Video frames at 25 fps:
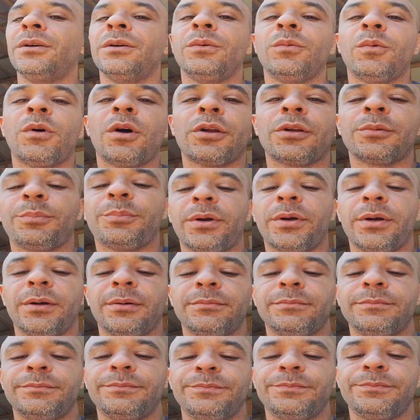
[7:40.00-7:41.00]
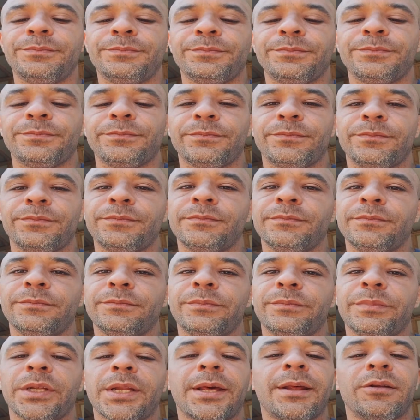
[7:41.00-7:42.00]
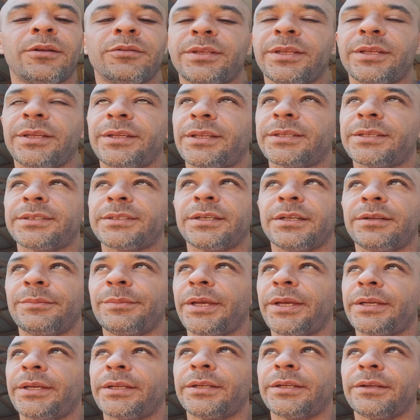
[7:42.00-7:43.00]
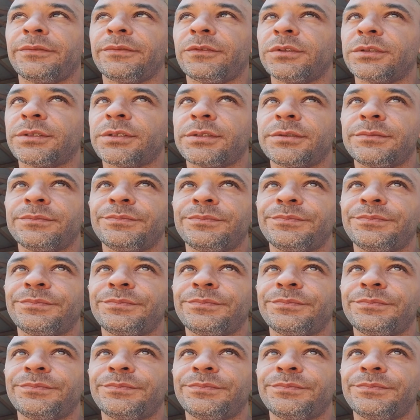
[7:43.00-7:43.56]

water pump, but I don't think that's going to make a difference.